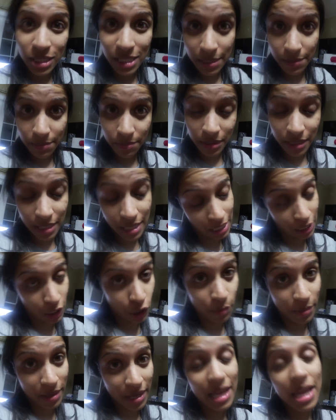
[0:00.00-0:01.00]
sleep in a
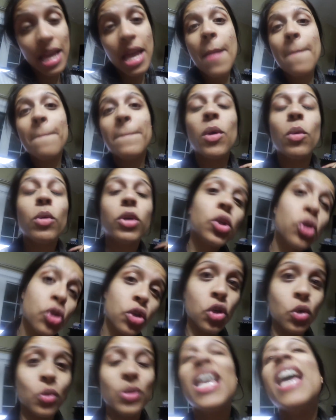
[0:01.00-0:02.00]
little bit. But what you
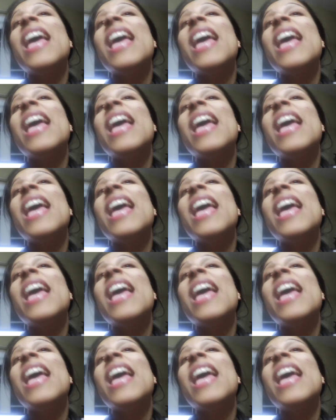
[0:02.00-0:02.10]
should do is,